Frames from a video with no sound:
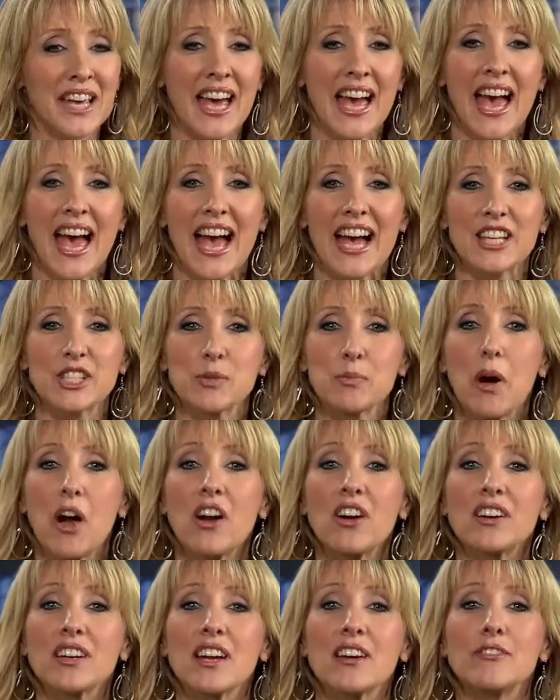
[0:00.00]
Mm -hmm. As
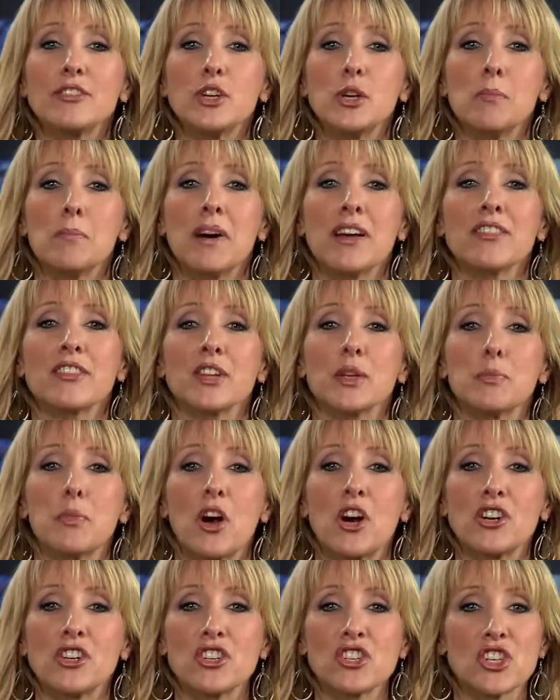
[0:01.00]
part of your monthly
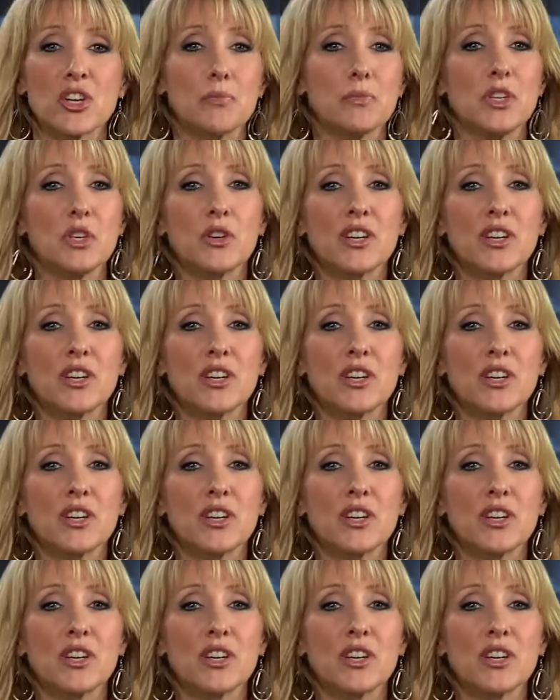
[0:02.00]
partnership,